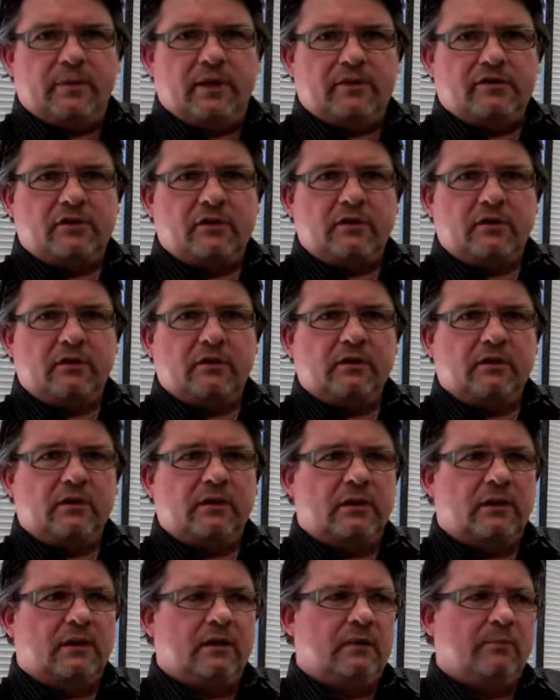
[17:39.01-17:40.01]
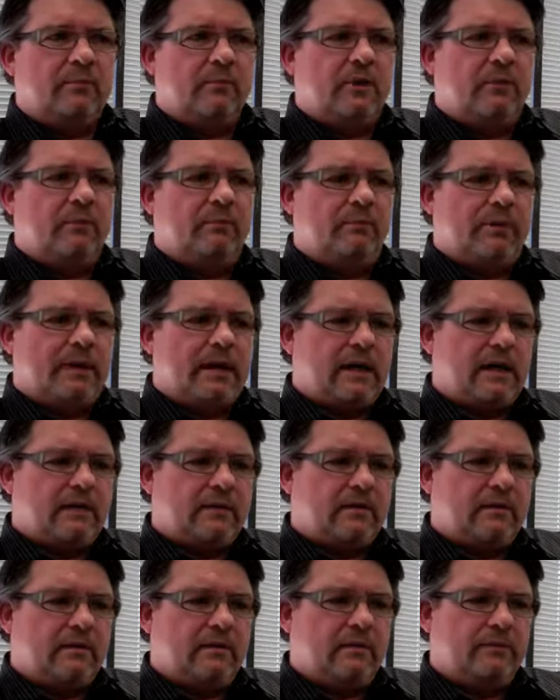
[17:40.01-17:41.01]
measure,
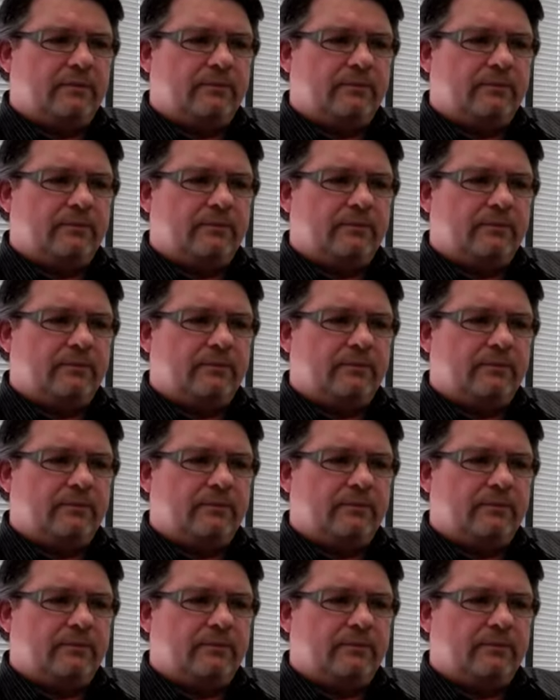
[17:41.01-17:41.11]
but